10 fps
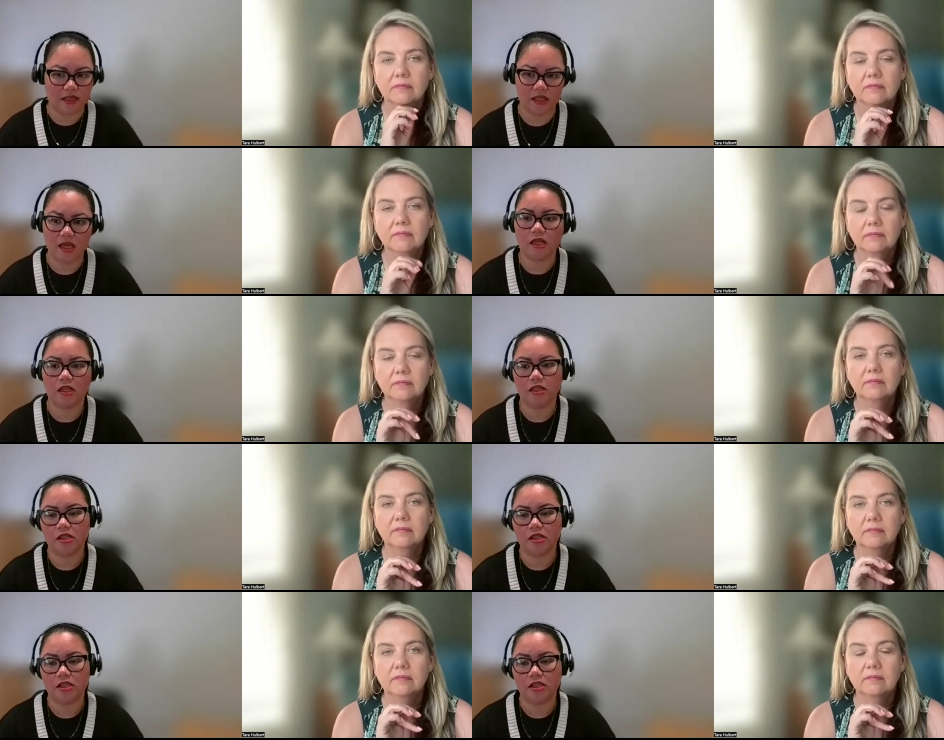Speaker 1: like the English
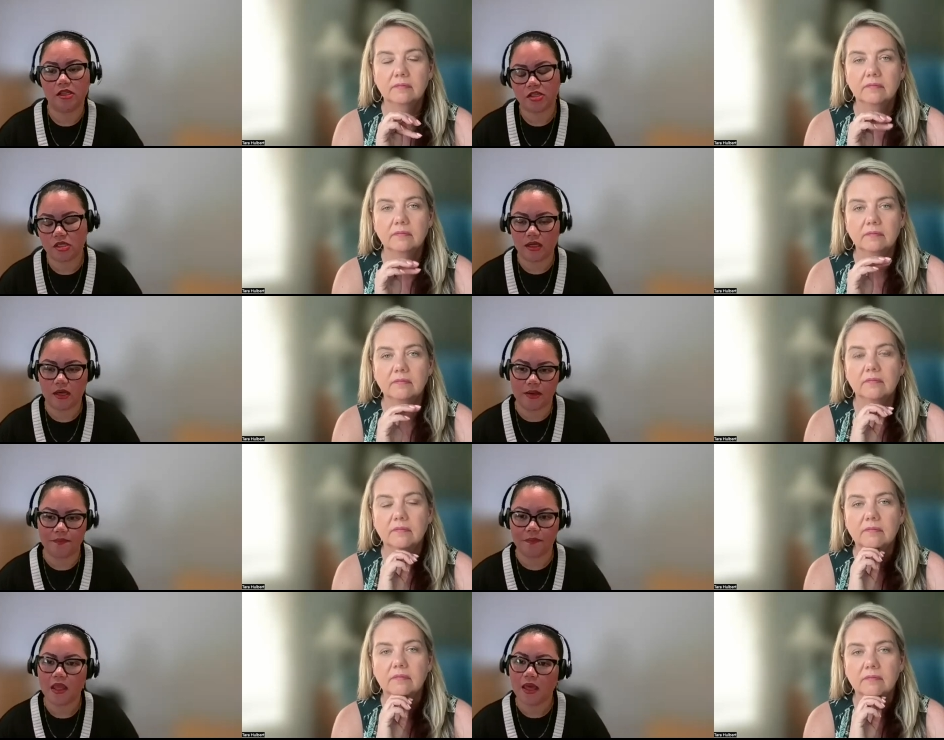
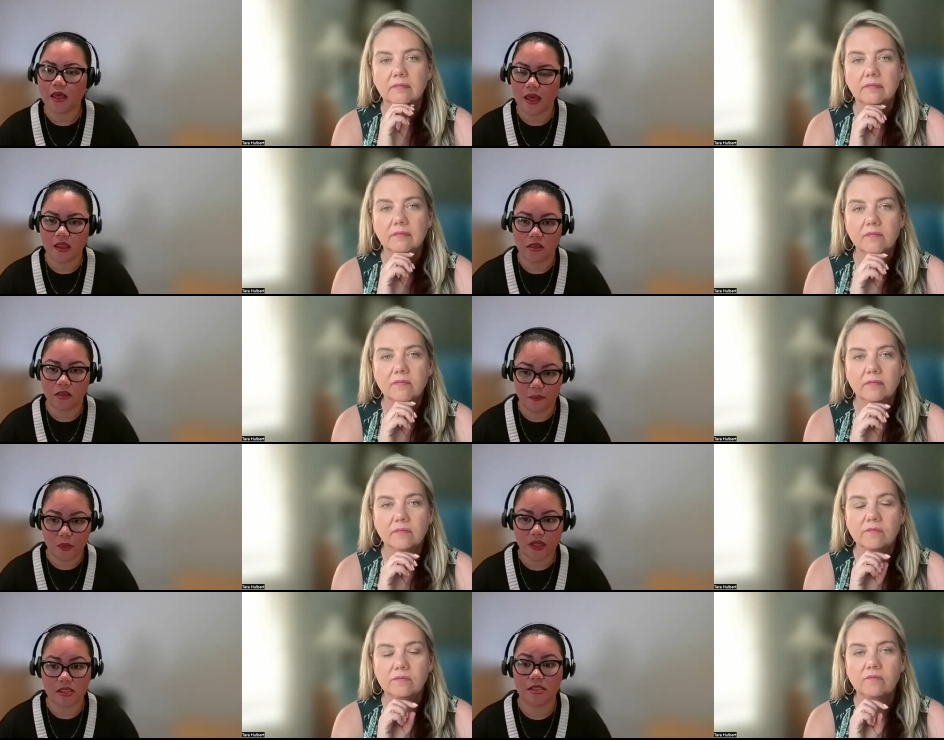and the
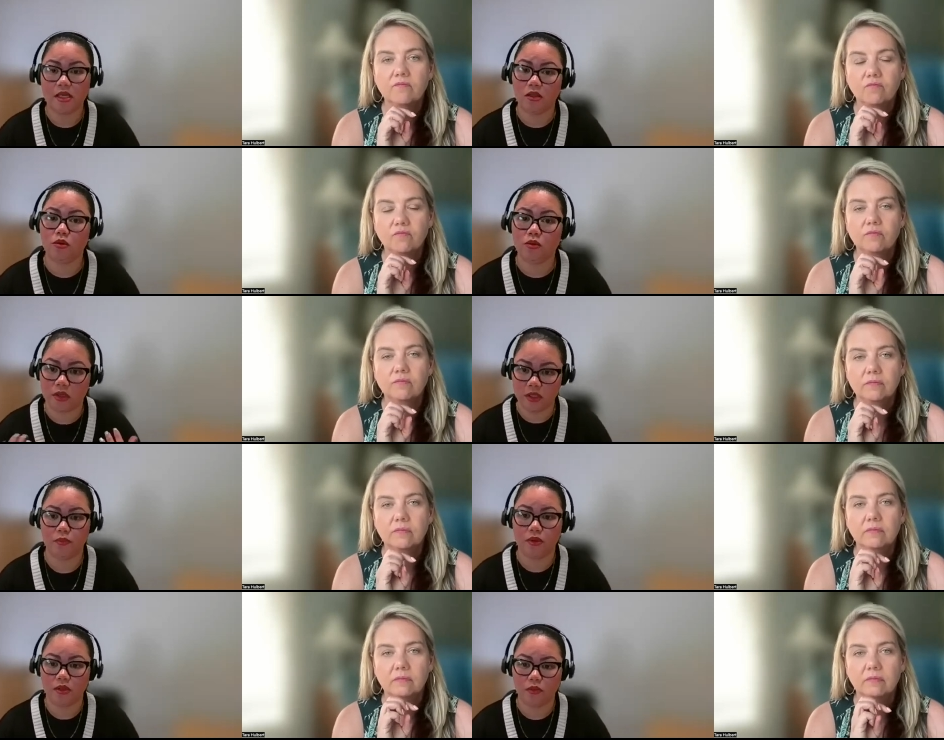points, then you can
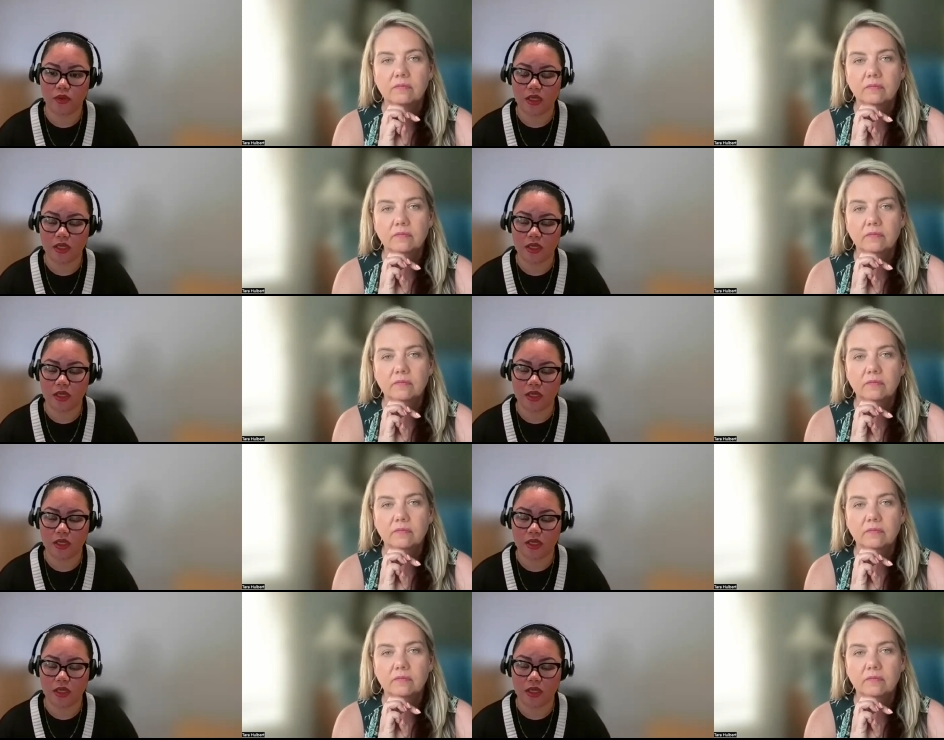we